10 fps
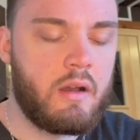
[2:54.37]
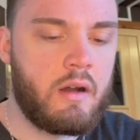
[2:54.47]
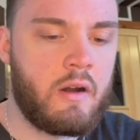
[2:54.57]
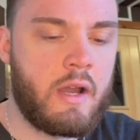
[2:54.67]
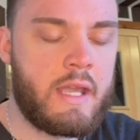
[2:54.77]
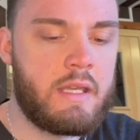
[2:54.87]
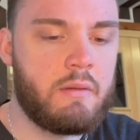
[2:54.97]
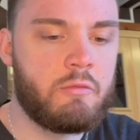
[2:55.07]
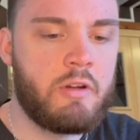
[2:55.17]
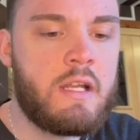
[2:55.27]
I
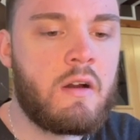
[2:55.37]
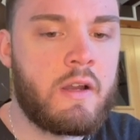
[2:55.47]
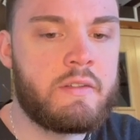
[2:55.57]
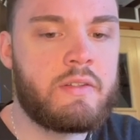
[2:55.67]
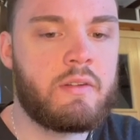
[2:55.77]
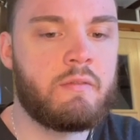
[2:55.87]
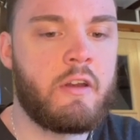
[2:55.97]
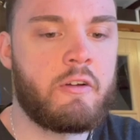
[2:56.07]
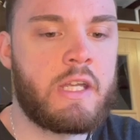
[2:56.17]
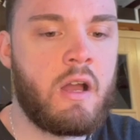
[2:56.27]
realised
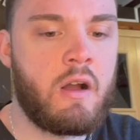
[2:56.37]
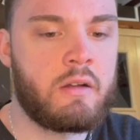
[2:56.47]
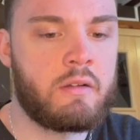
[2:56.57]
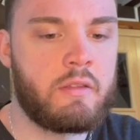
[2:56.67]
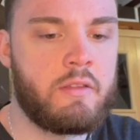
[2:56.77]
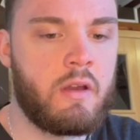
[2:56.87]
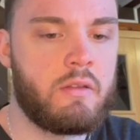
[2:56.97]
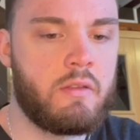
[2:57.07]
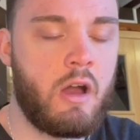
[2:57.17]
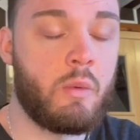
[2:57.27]
very young
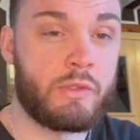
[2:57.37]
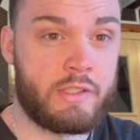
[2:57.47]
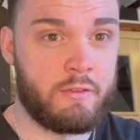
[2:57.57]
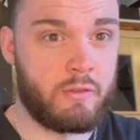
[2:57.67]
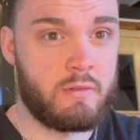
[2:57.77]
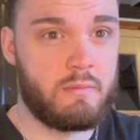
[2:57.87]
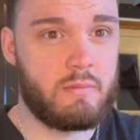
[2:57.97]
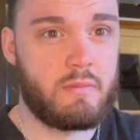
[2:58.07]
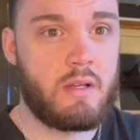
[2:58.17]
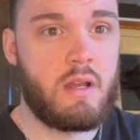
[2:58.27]
that I was different.
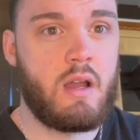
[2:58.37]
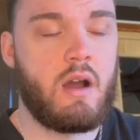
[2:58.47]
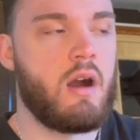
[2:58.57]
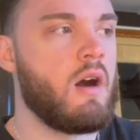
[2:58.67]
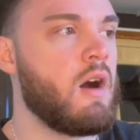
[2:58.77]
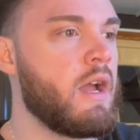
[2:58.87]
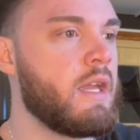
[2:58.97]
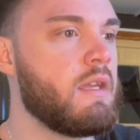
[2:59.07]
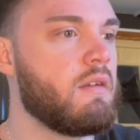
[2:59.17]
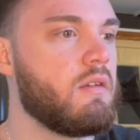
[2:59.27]

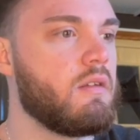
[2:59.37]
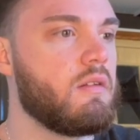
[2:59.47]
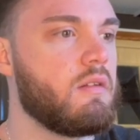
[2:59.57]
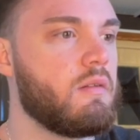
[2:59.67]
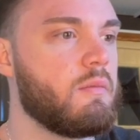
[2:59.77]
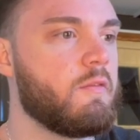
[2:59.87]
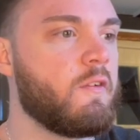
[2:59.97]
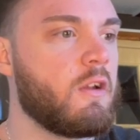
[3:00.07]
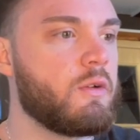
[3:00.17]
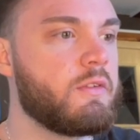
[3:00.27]
I
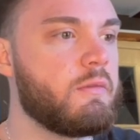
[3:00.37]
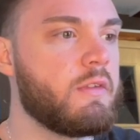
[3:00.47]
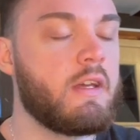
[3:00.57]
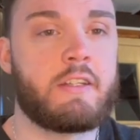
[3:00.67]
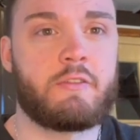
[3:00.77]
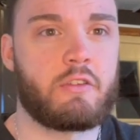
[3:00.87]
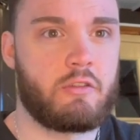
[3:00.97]
followed a different